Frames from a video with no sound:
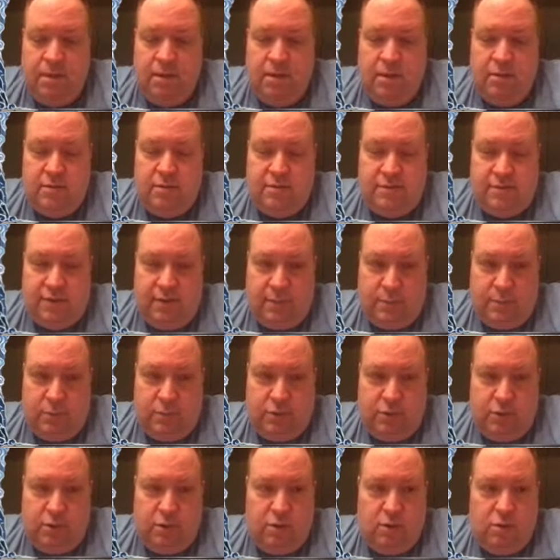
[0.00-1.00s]
Sink
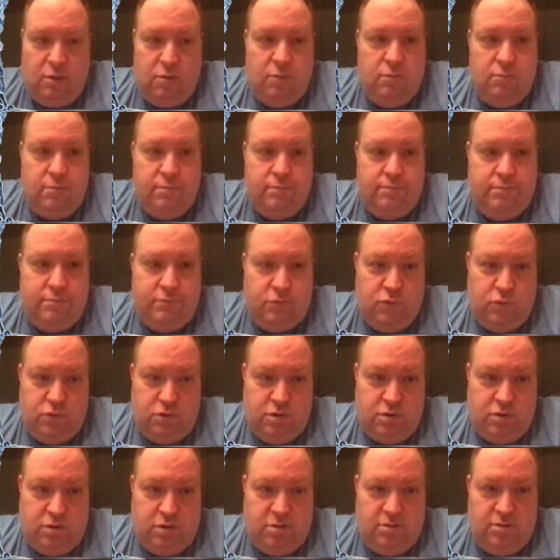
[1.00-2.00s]
Below, which
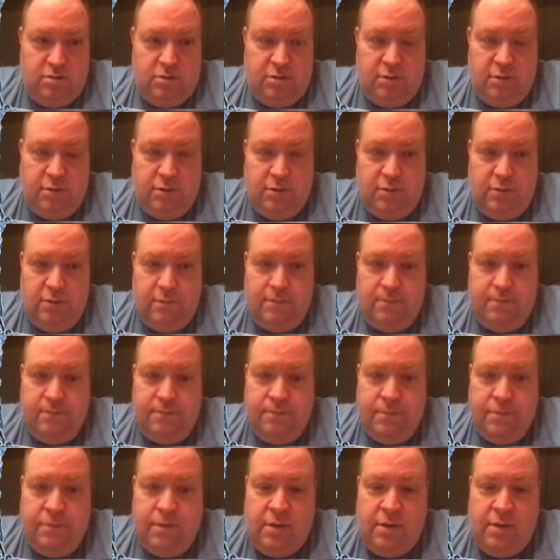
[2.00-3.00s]
costs 0,
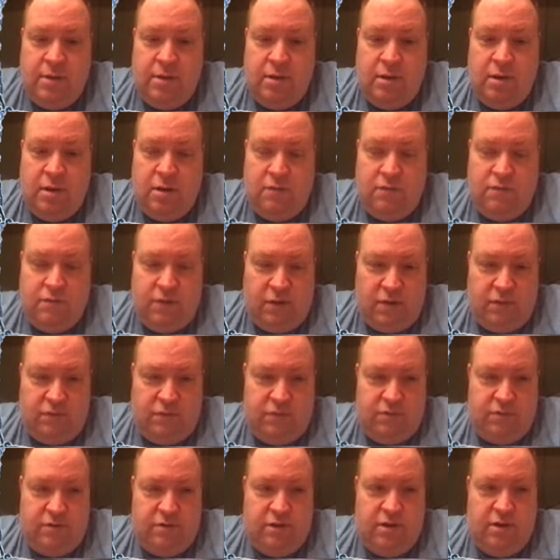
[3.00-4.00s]
Fate
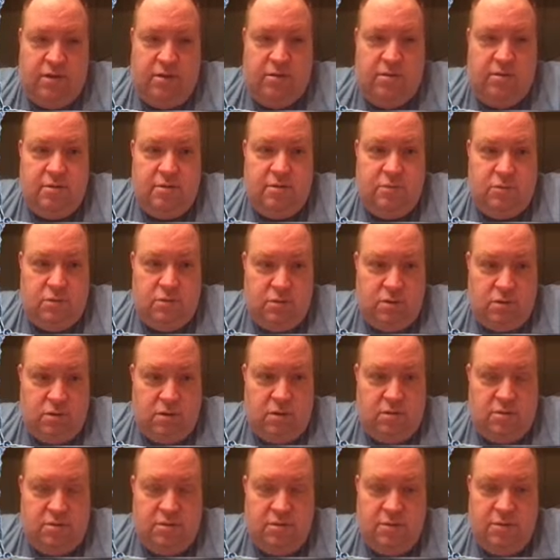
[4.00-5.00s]
Foreseen, which
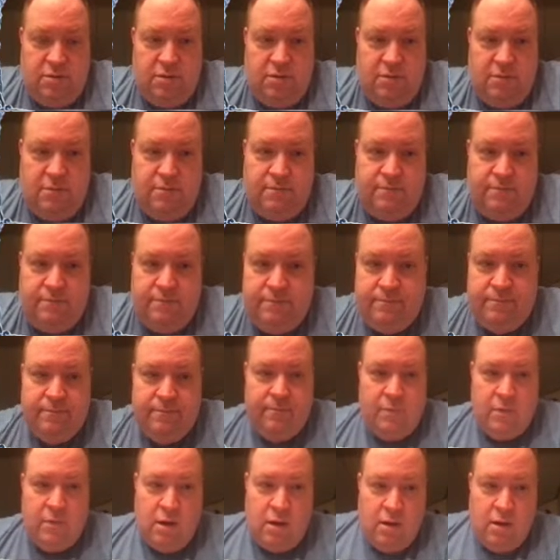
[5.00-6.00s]
costs 0.
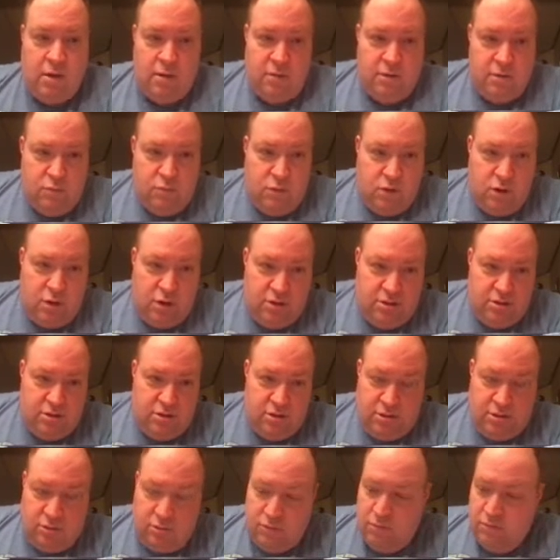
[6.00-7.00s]
This one costs
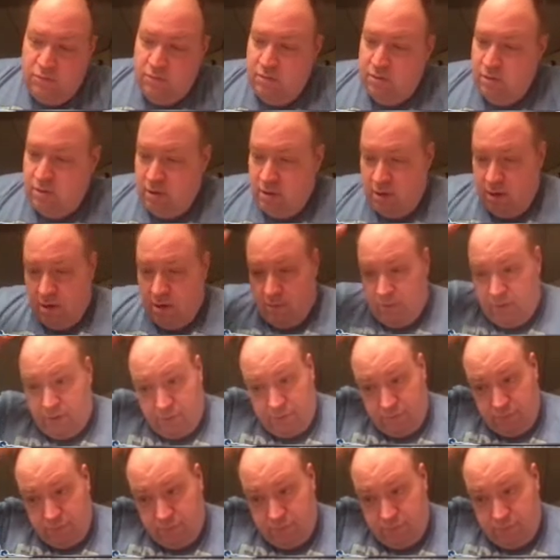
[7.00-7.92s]
2, but